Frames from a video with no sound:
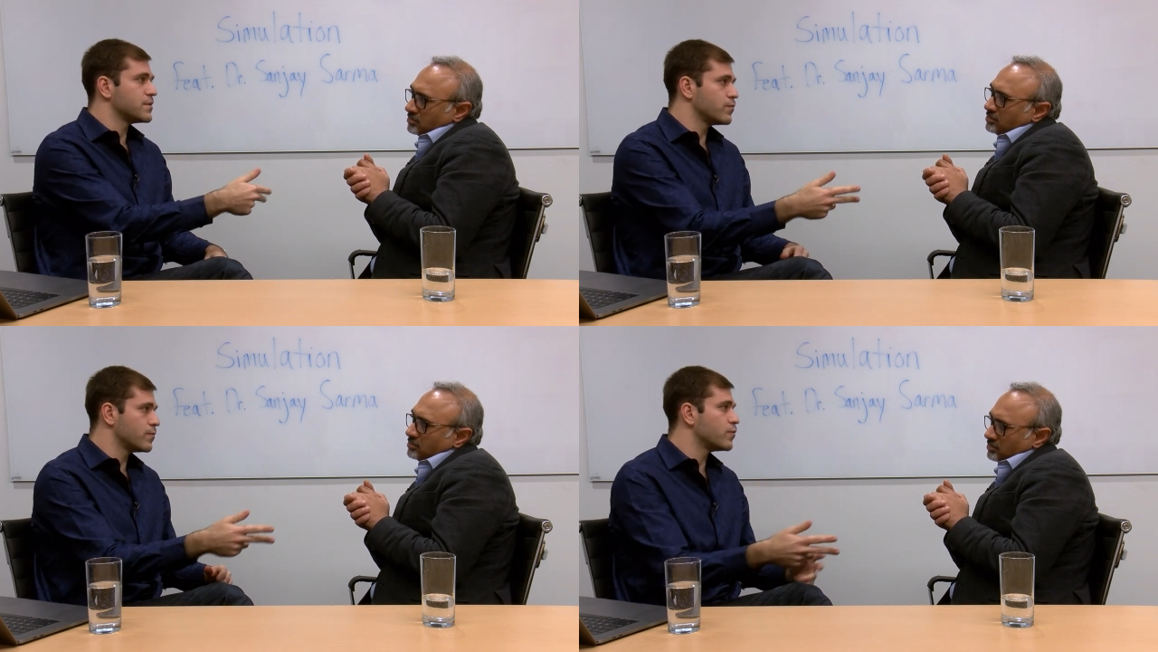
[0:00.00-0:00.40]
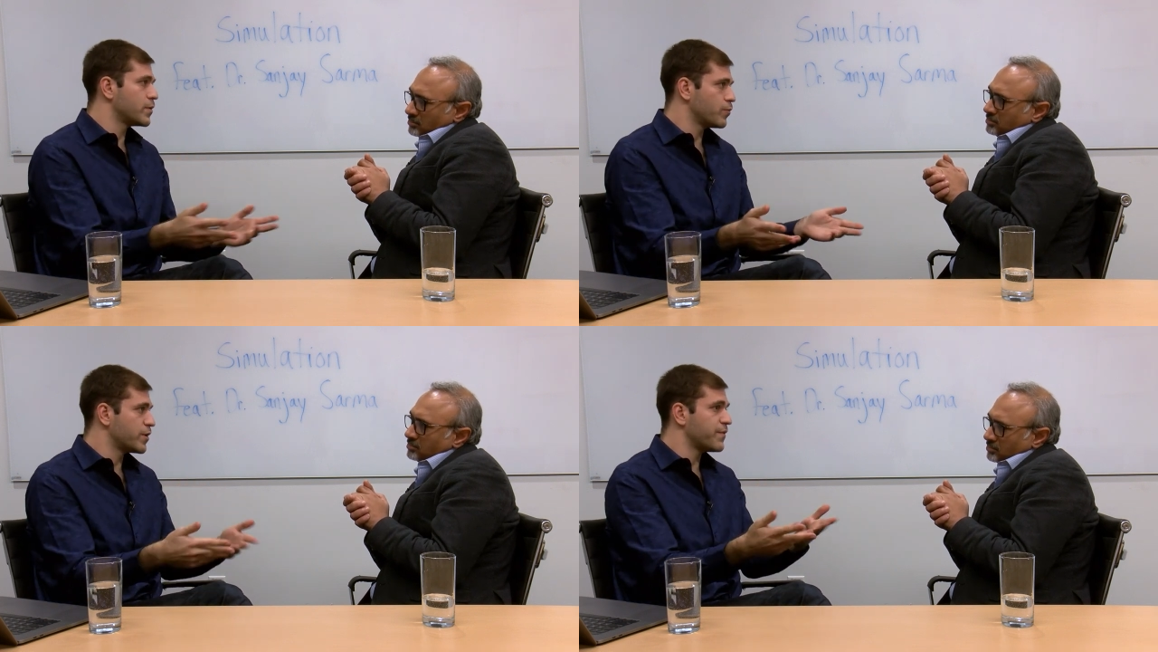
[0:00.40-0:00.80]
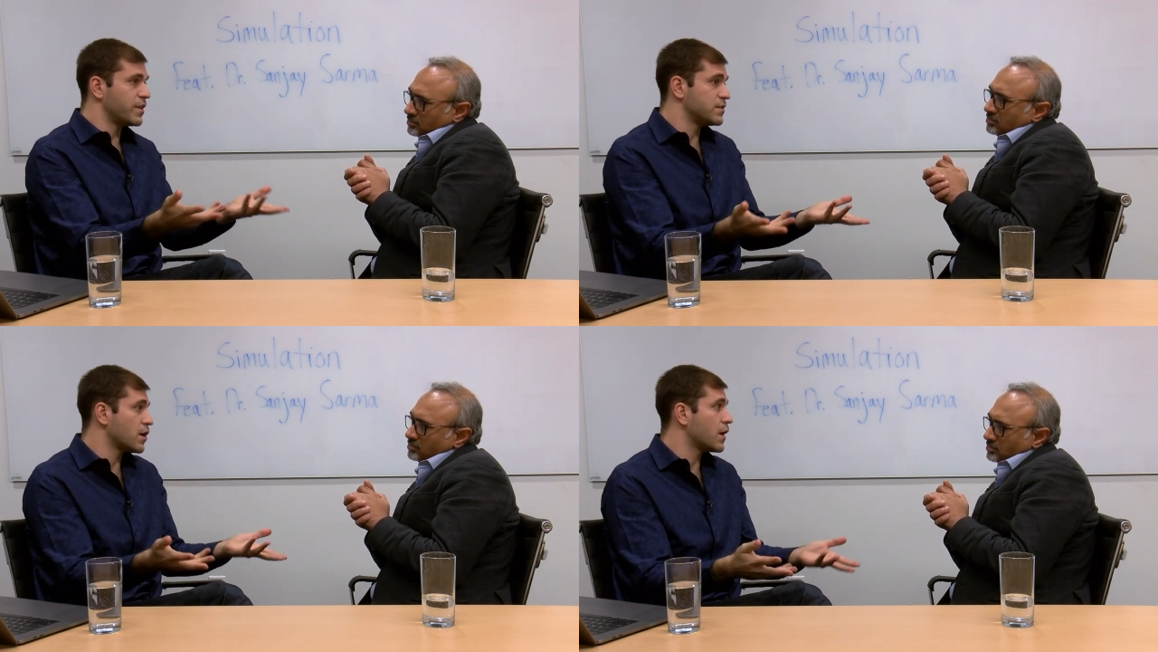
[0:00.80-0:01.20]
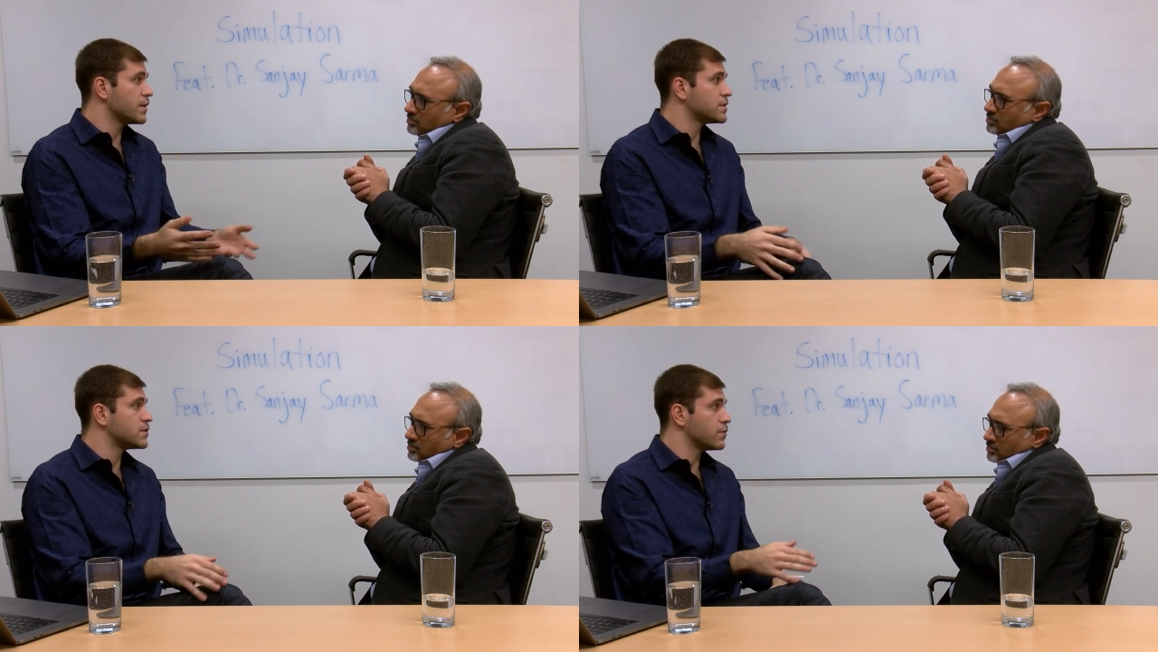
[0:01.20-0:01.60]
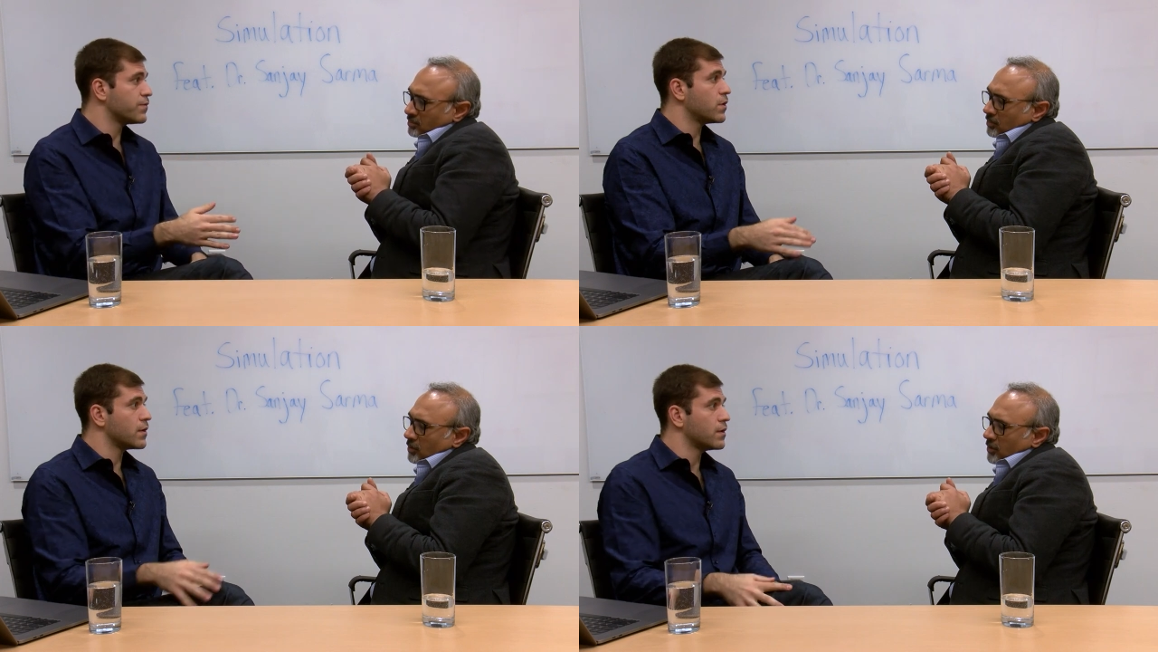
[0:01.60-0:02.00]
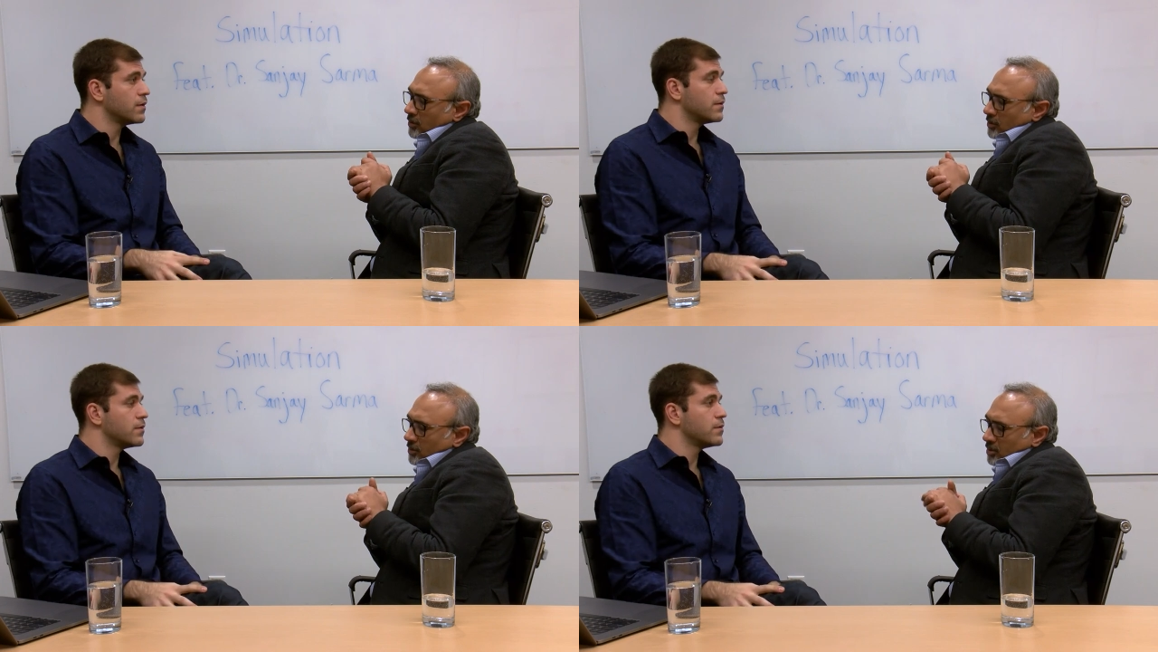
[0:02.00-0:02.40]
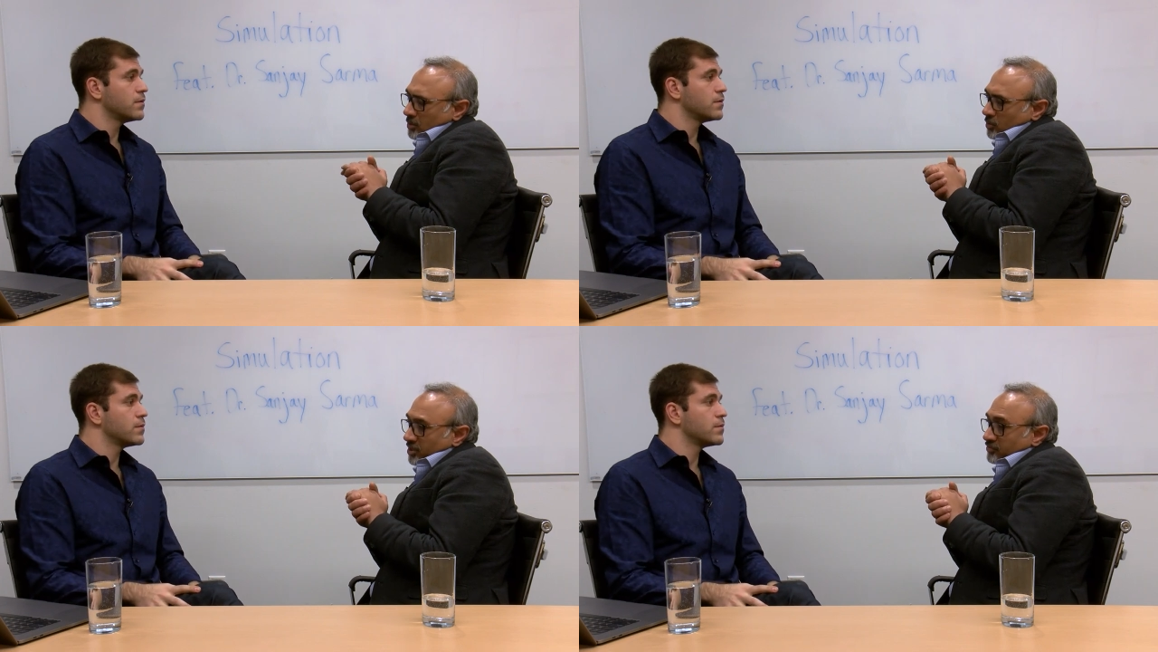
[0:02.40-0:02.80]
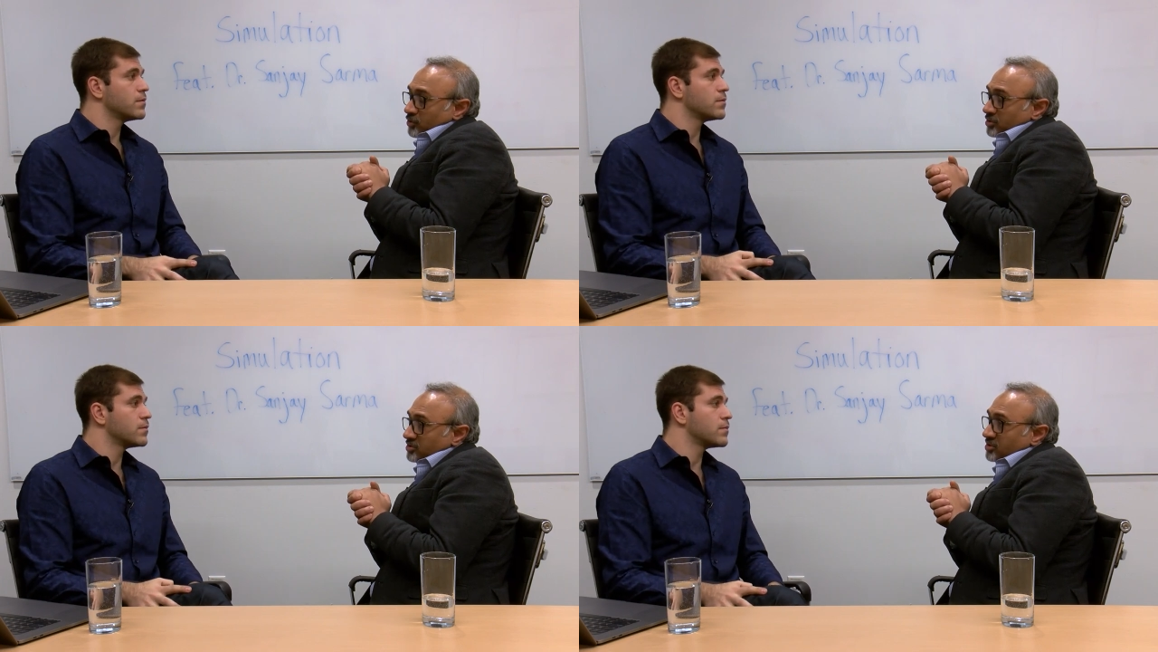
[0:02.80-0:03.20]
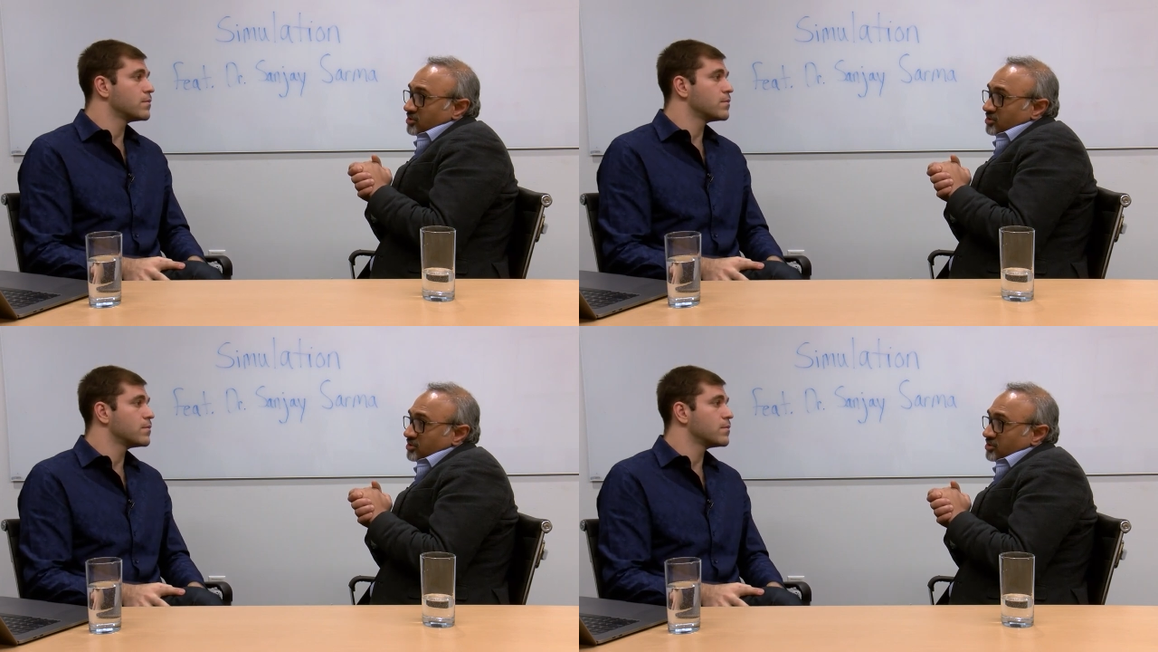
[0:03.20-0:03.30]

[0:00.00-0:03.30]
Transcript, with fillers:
Speaker 1: What have they taught us so far?
Speaker 2: What they've taught us is